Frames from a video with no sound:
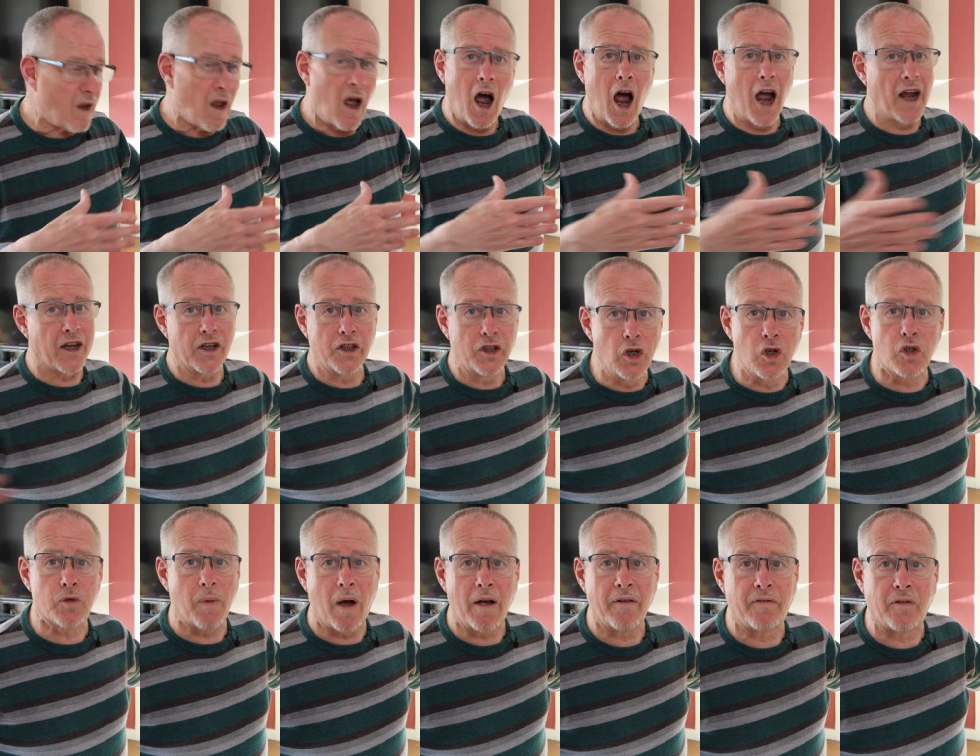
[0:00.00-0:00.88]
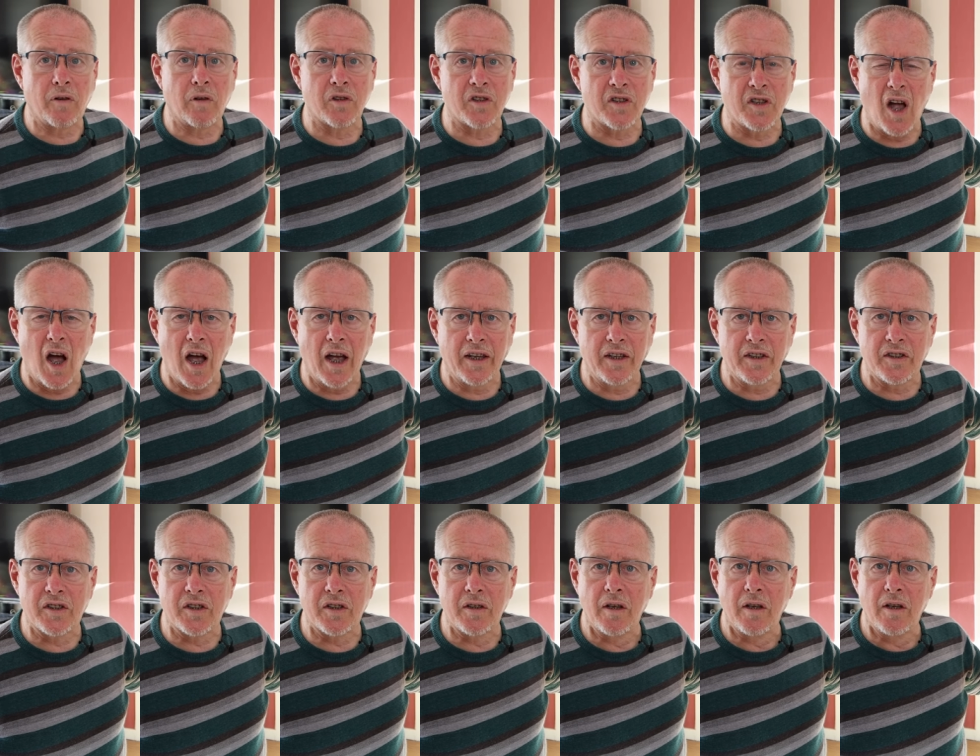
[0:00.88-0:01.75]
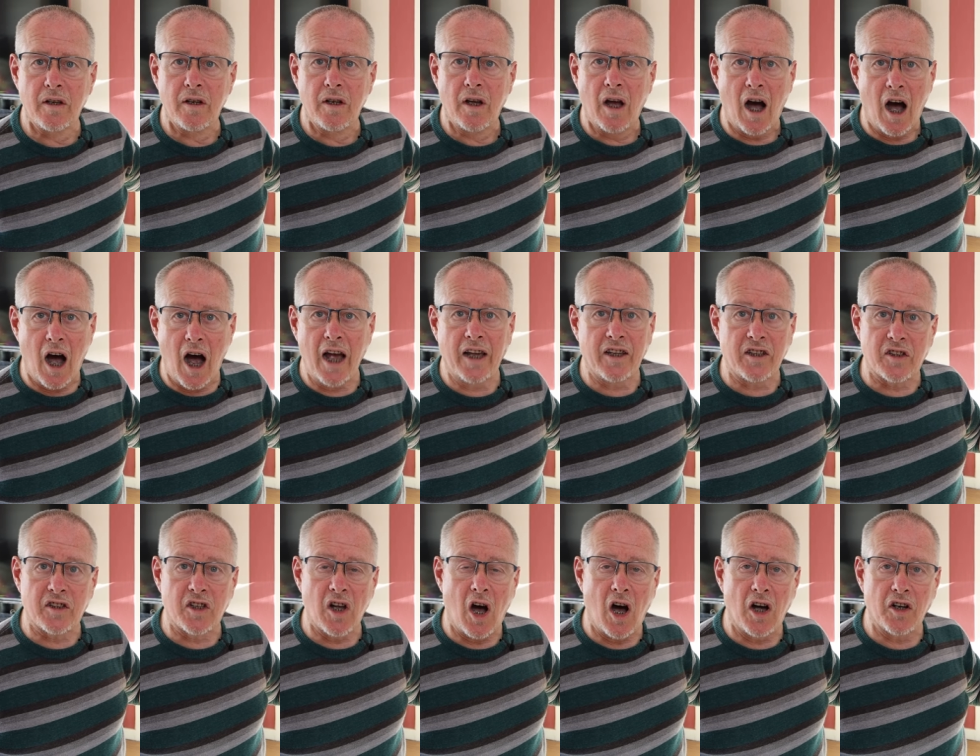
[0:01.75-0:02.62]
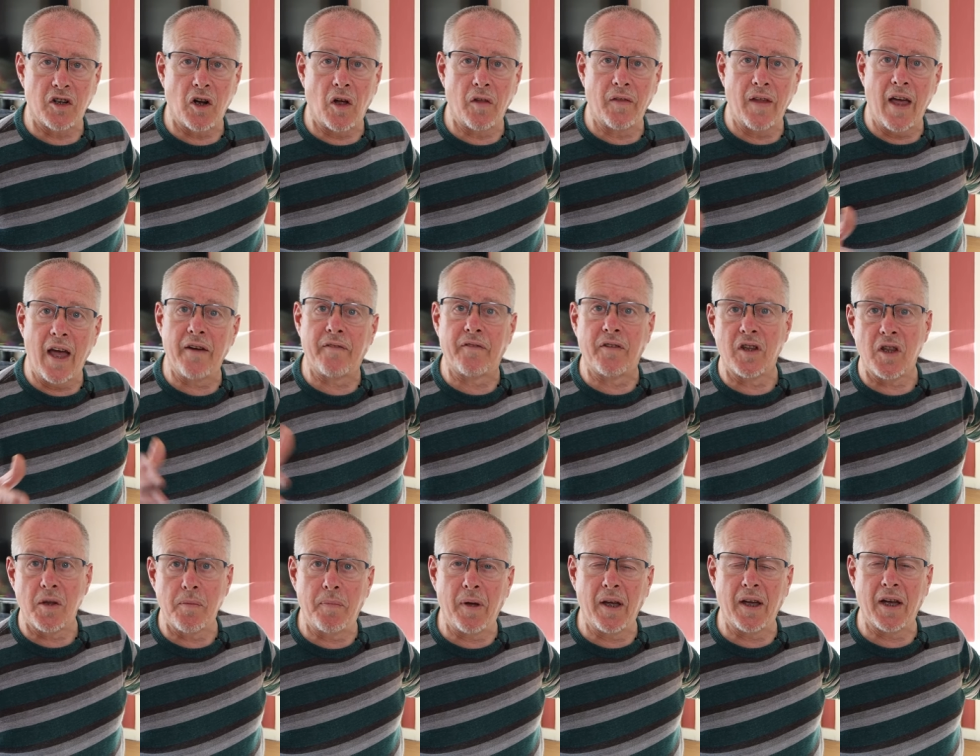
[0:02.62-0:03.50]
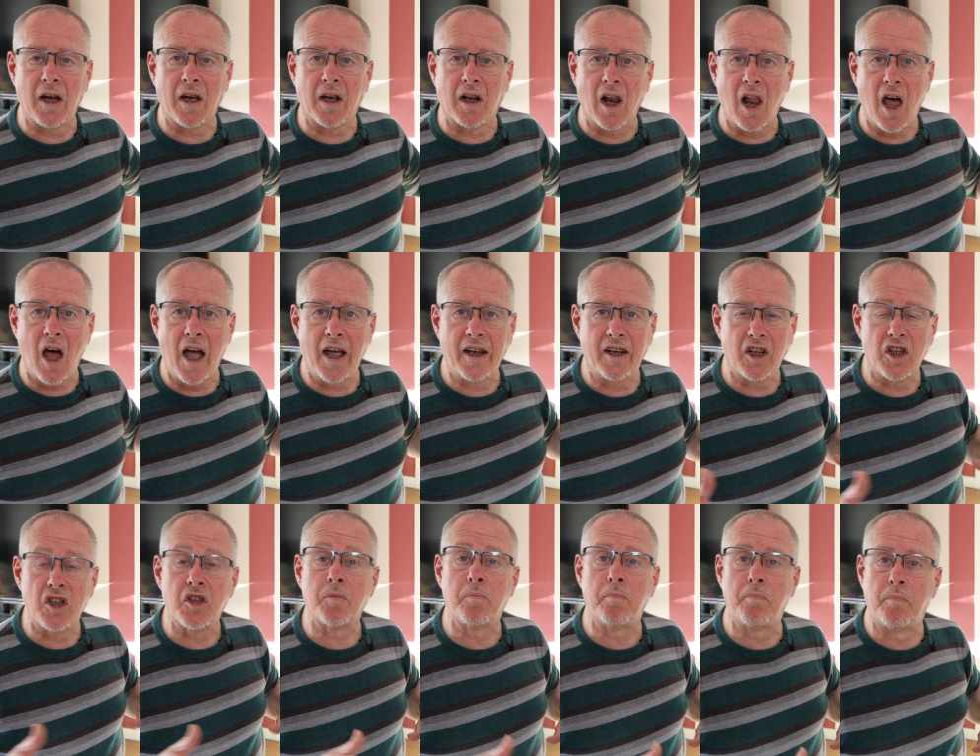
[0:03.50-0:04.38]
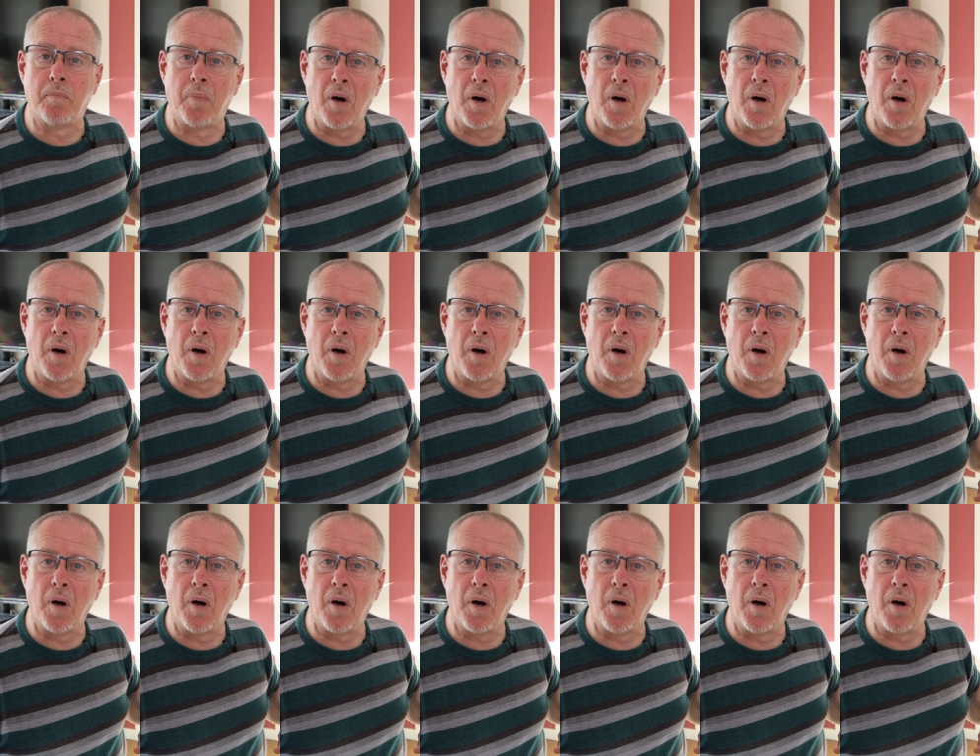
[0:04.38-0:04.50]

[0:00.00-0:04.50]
I can use my full size high start on there for the bigger gliders,